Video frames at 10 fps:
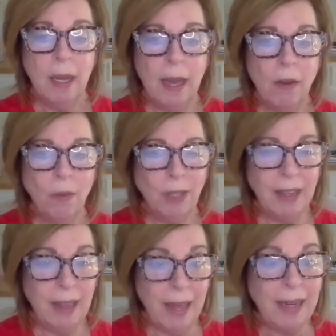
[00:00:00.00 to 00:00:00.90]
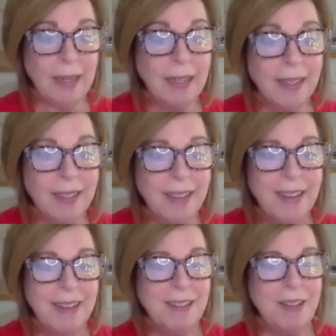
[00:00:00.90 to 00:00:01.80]
I don't really like.
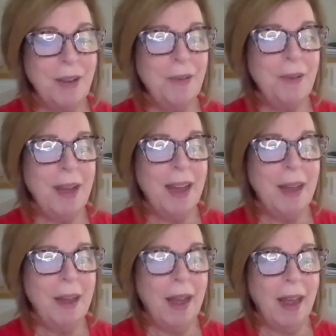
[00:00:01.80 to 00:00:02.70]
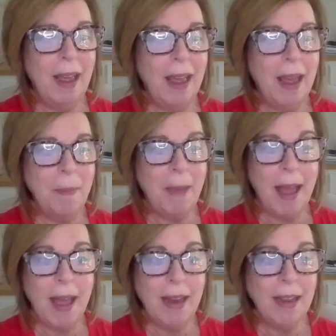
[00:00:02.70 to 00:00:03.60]
So I am
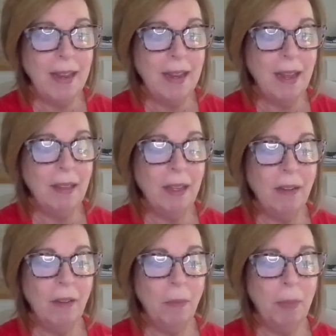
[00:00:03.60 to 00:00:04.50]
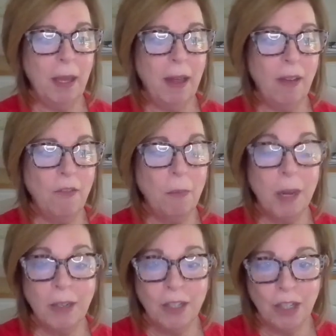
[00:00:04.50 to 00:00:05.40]
adding a little bit of
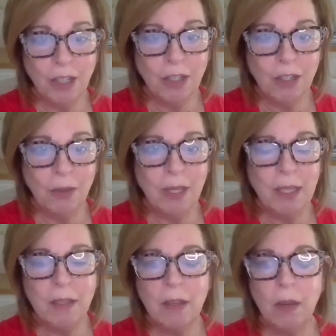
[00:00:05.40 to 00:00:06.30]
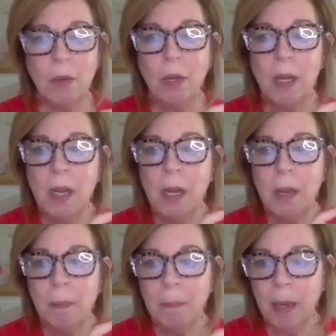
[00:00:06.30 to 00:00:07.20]
monk sugar to it. So
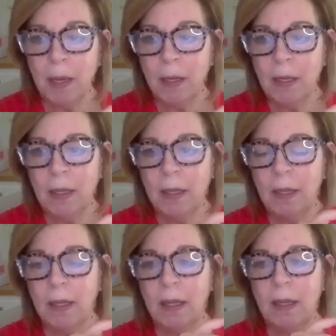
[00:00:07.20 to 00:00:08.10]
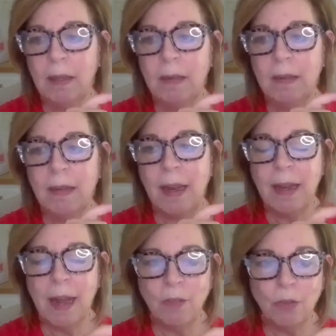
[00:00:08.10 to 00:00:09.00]
monk is a
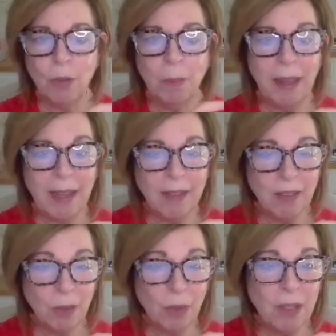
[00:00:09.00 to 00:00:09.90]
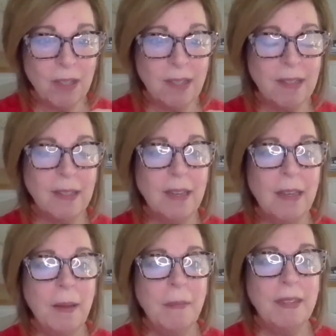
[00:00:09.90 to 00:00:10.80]
natural plant source.
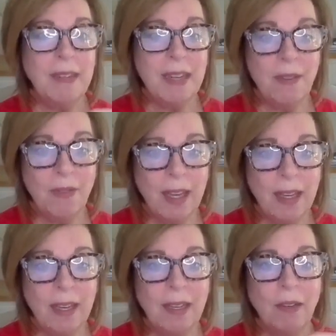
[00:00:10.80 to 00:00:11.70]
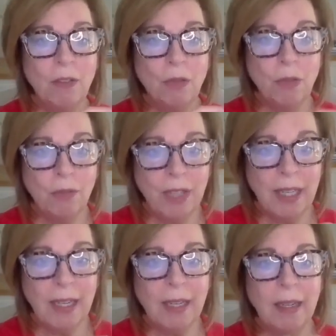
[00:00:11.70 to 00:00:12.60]
Stevia,
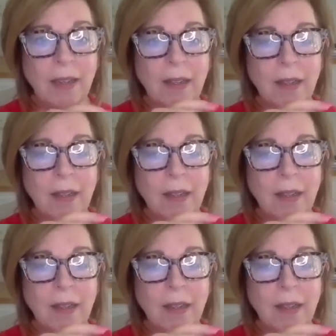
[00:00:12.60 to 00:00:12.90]
Truvia,